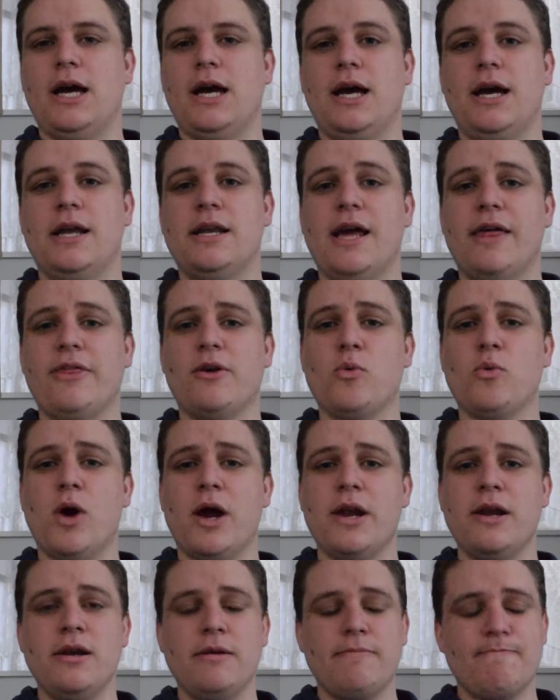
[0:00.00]
Another
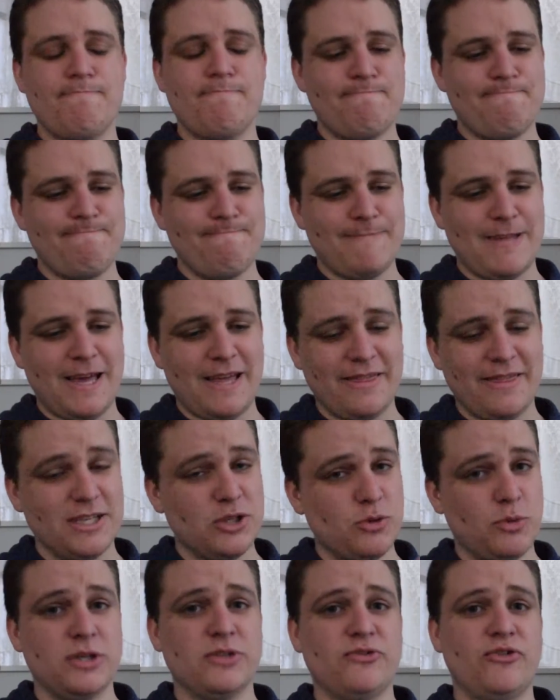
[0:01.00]
one, and
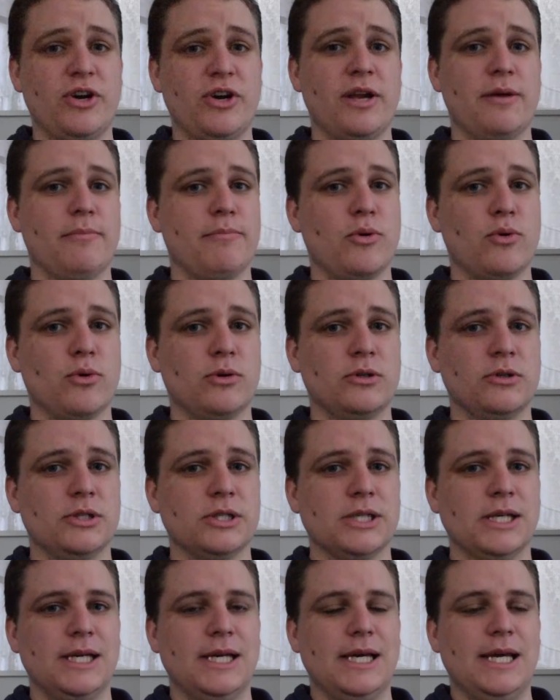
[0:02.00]
this one's very important,
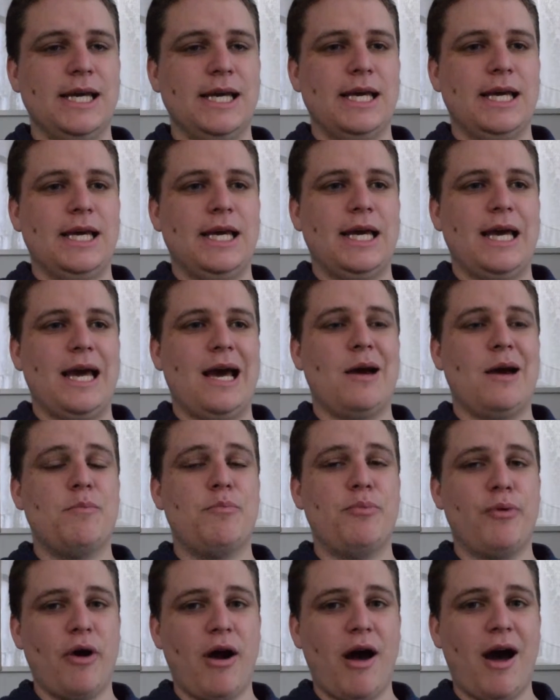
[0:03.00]
a
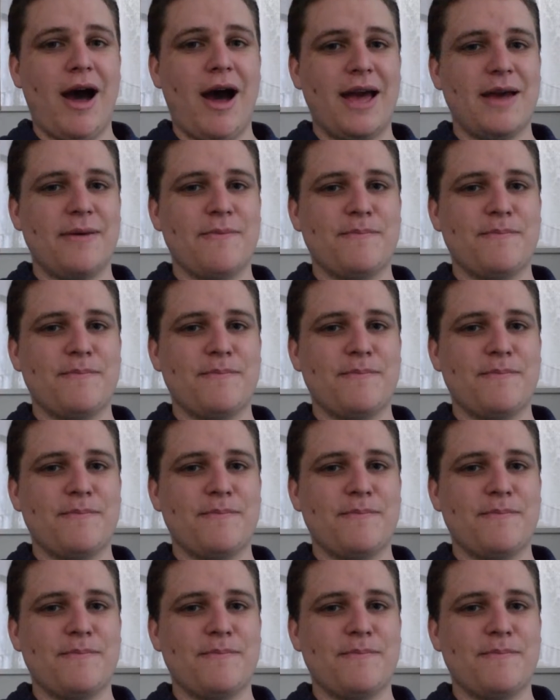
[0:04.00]
braai.